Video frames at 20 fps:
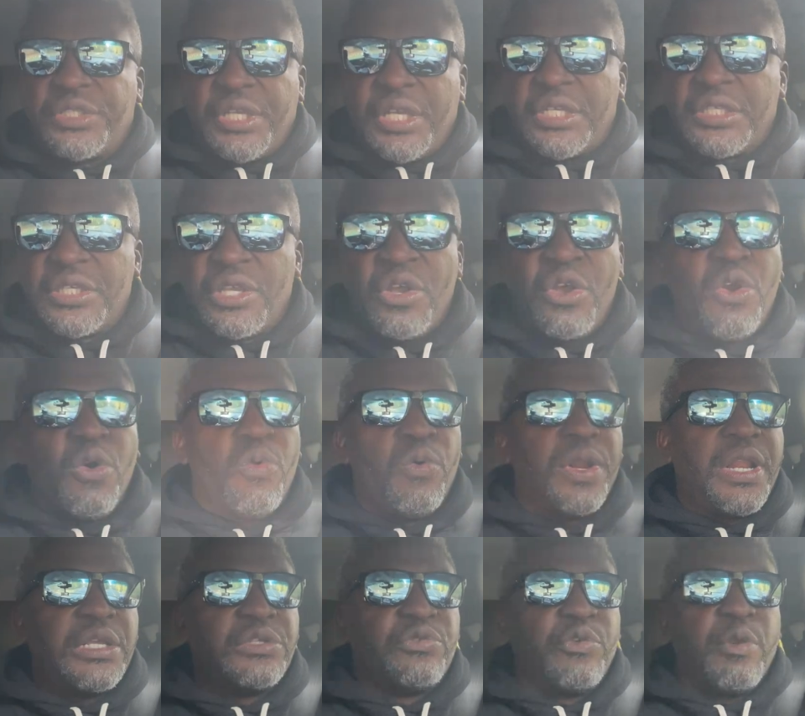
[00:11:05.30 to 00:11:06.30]
this when
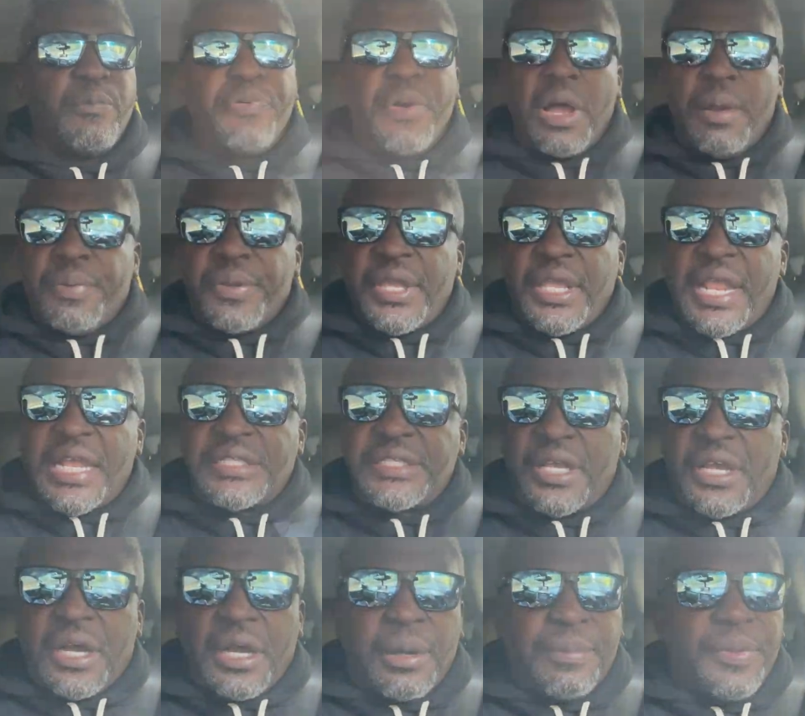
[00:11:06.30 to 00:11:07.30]
there's a Republican that's
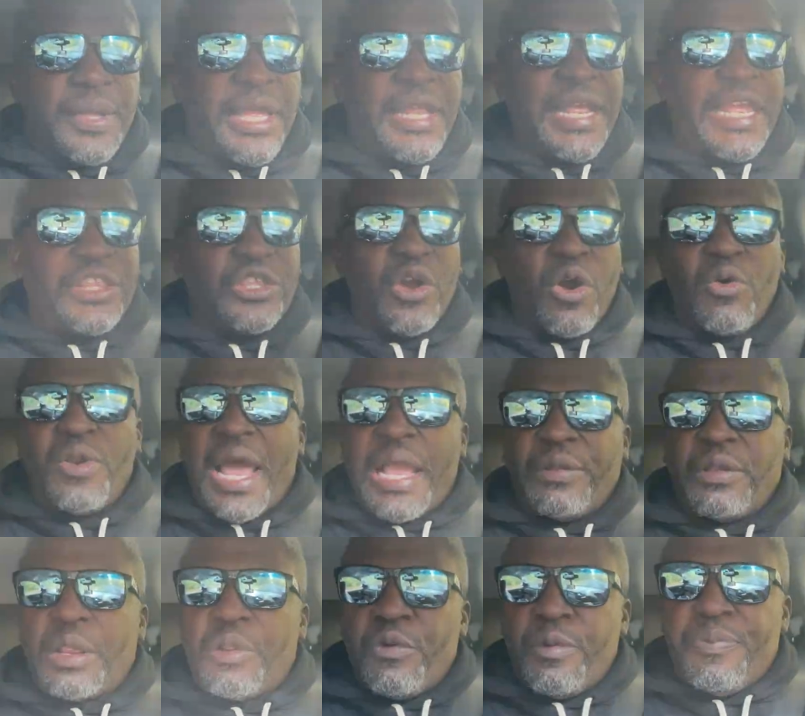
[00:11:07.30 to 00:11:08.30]
up and they don't like
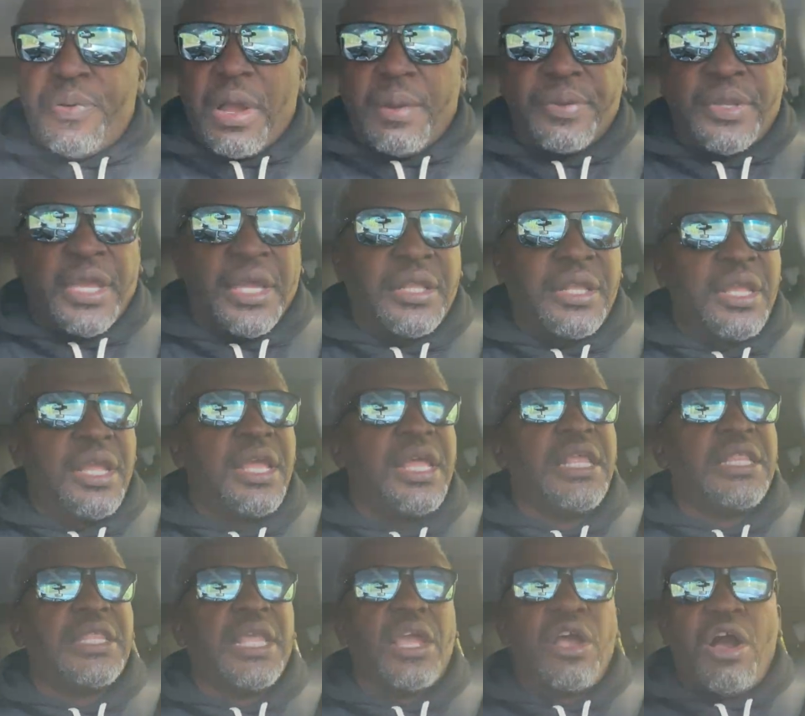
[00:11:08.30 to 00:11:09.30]
the Republican.
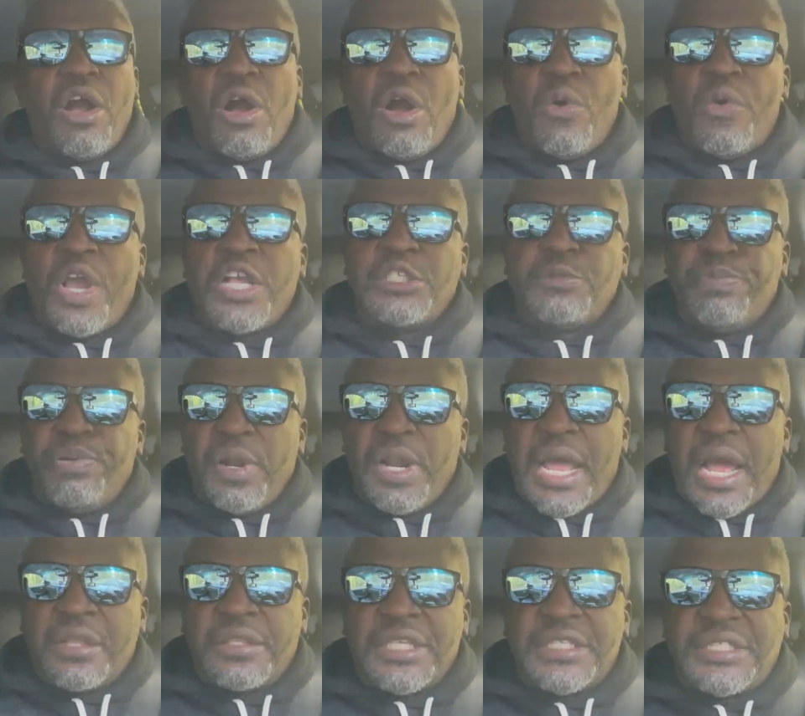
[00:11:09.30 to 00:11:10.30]
They always pull
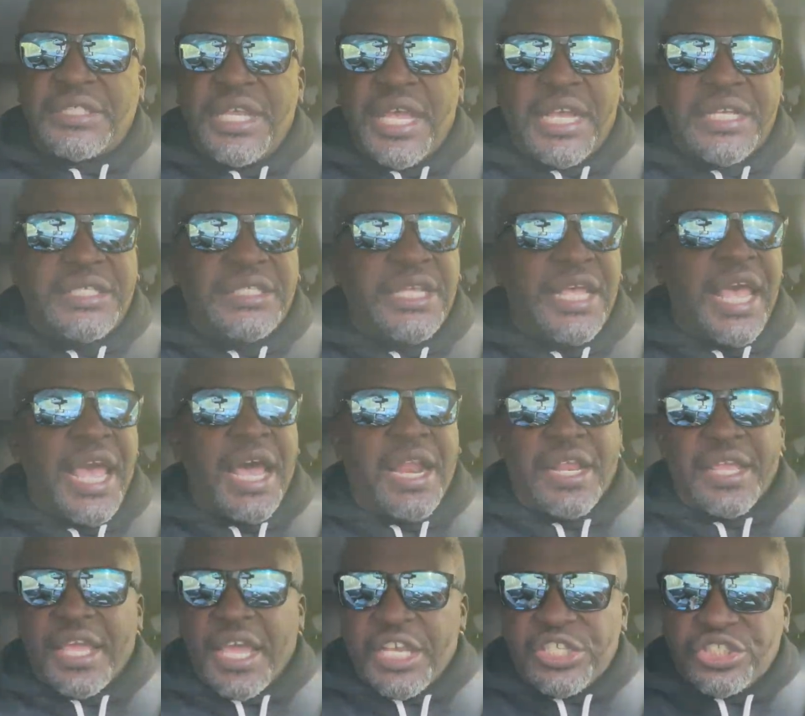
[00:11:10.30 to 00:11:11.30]
out the sex
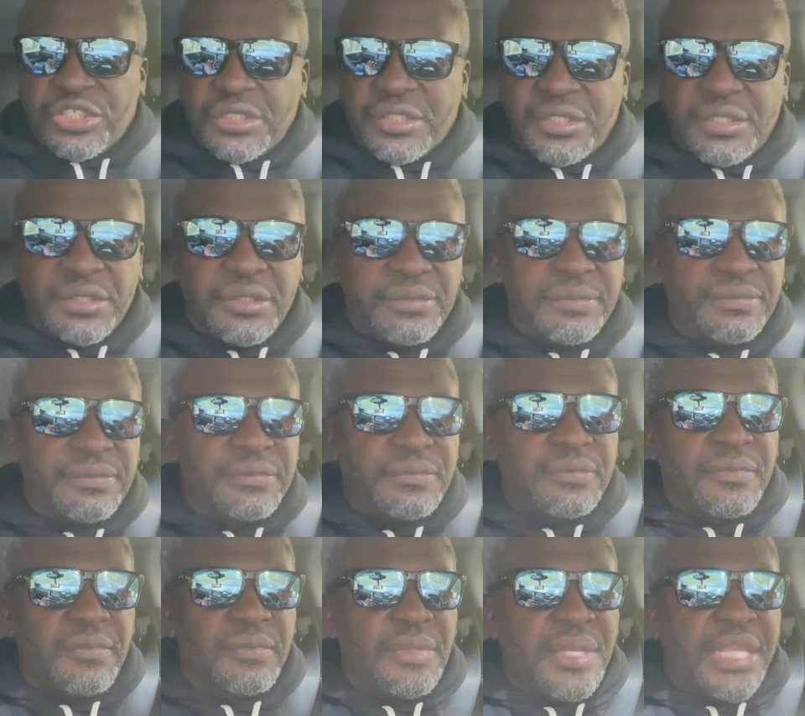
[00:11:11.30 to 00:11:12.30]
allegations.
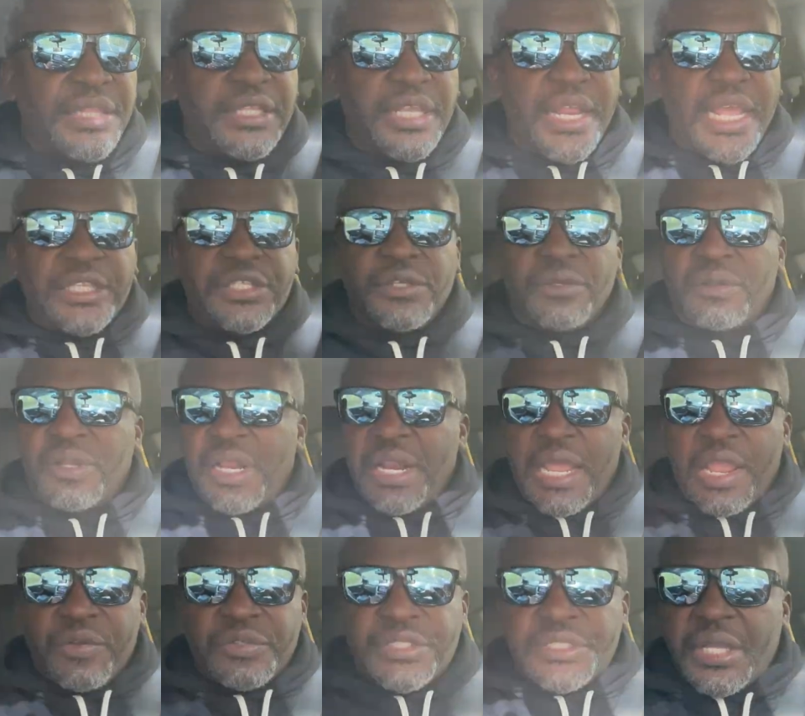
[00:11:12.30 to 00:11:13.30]
They did that to
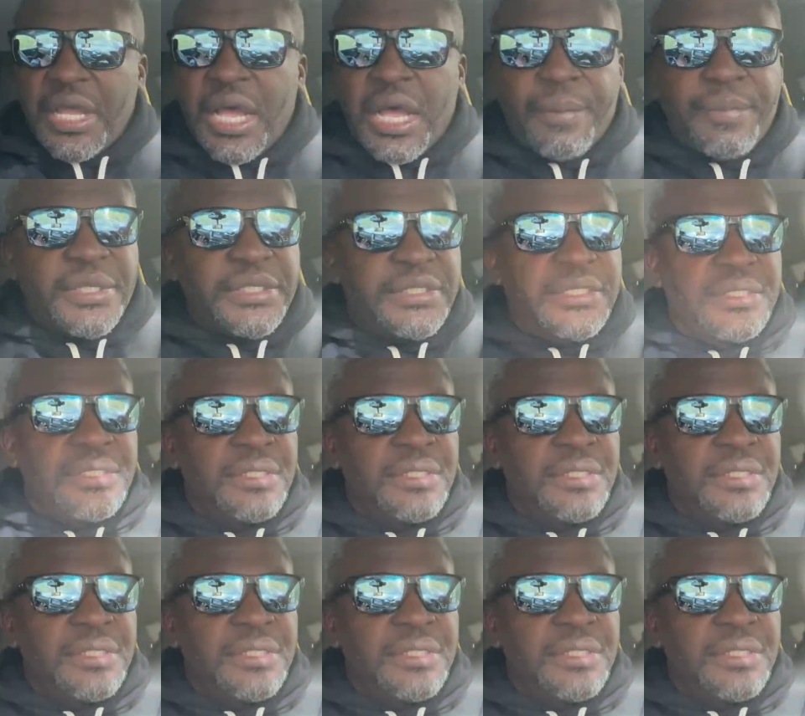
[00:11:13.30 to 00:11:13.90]
Clarence Thomas.